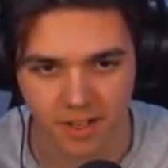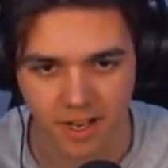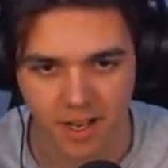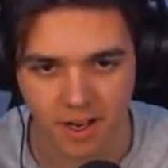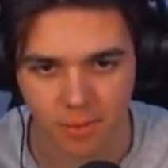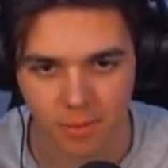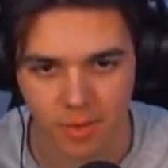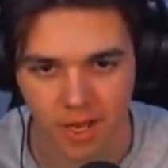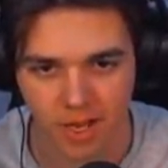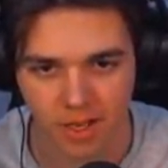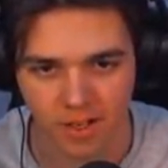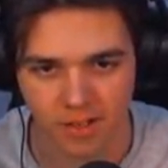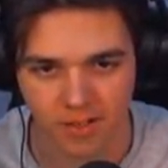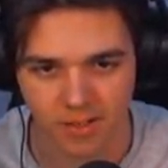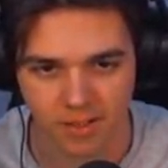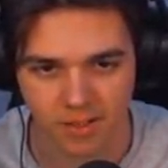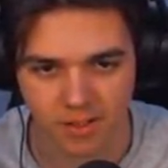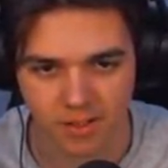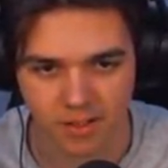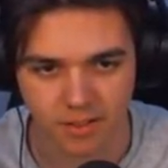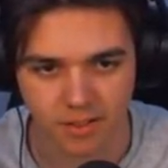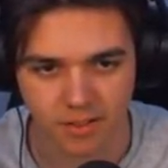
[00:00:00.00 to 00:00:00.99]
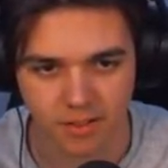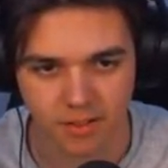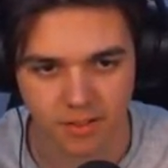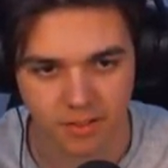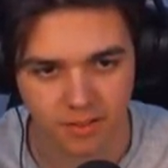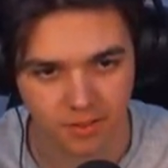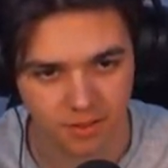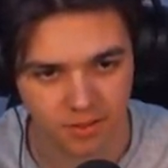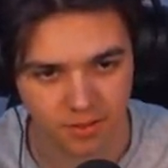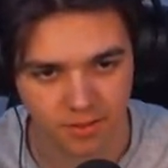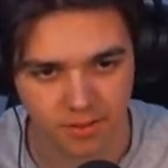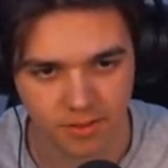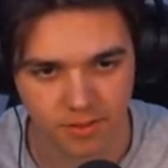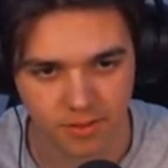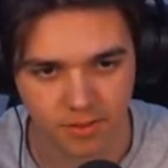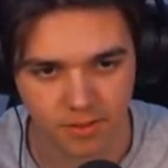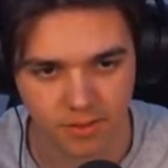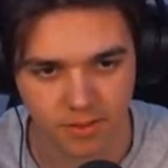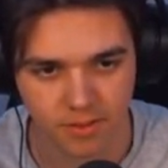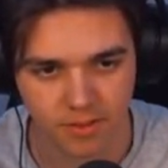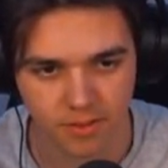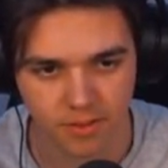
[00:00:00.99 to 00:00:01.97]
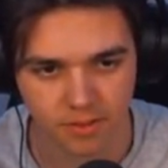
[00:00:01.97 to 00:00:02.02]
How bad is it?
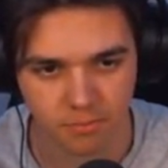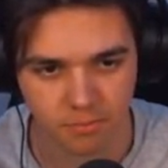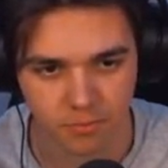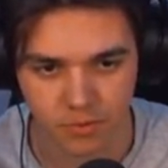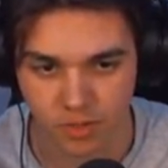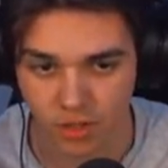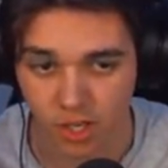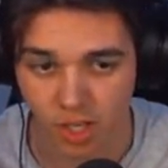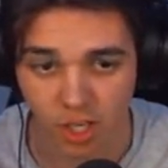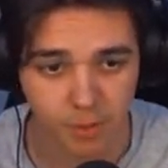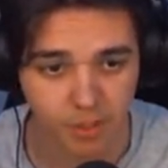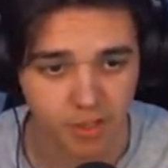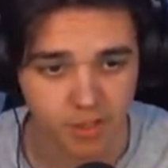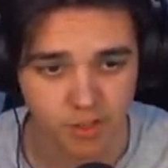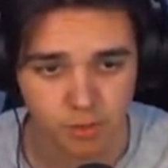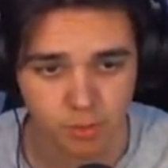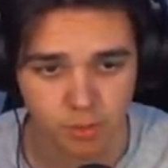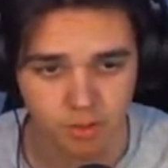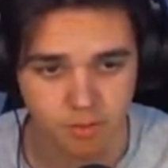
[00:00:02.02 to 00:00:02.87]
It's got to be this